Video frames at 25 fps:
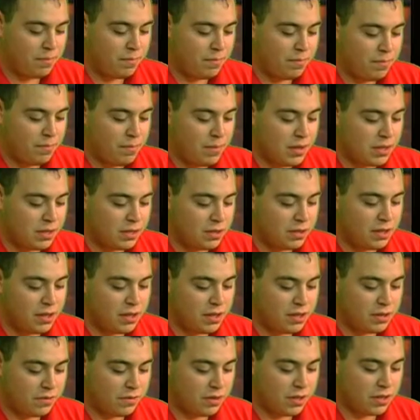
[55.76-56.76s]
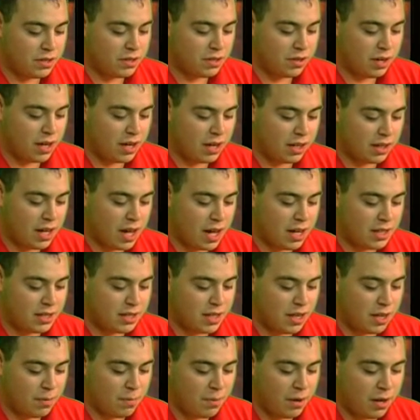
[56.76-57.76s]
Miss Lauren's 1st grade class
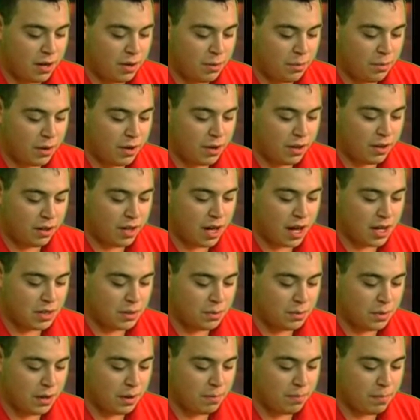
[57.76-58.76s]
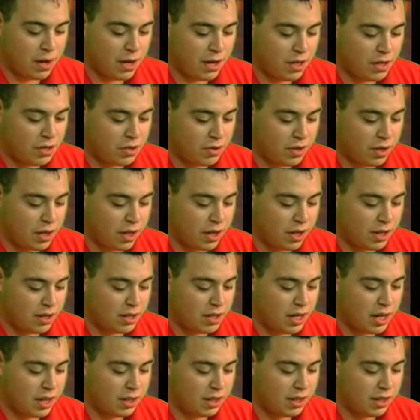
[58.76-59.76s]
celebrated winter last week by enjoying
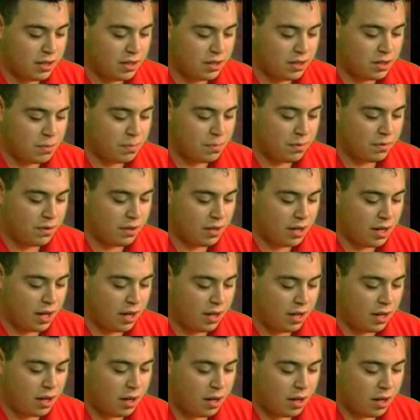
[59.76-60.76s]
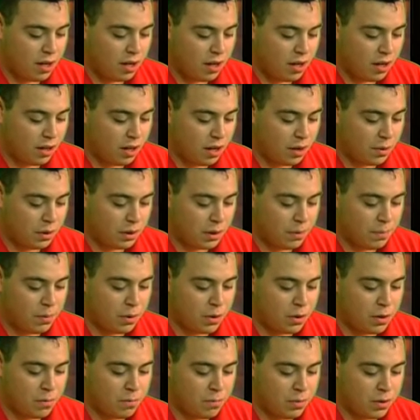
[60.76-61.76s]
daily soup of the day, along with a
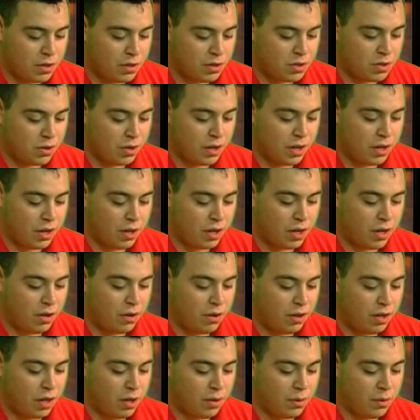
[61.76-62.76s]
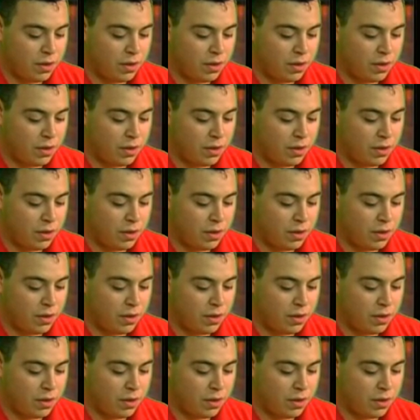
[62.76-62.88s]
poem or story to go along with